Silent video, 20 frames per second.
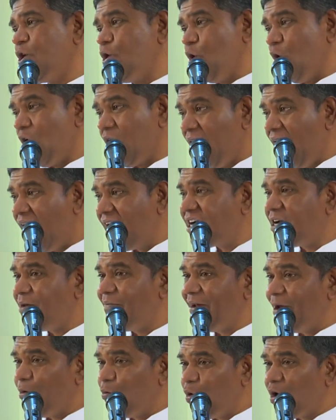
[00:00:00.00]
your heart
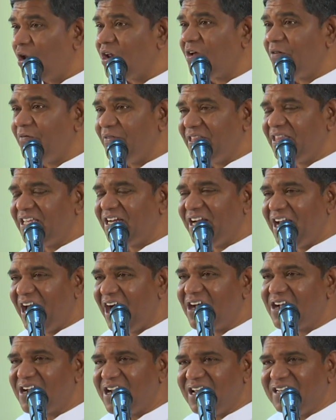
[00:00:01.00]
will work with the
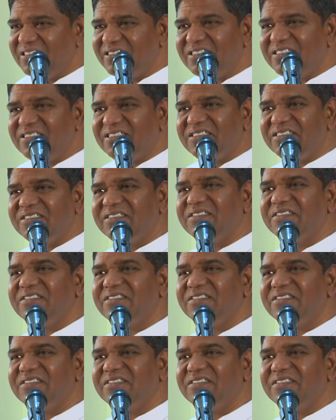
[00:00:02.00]
darkness.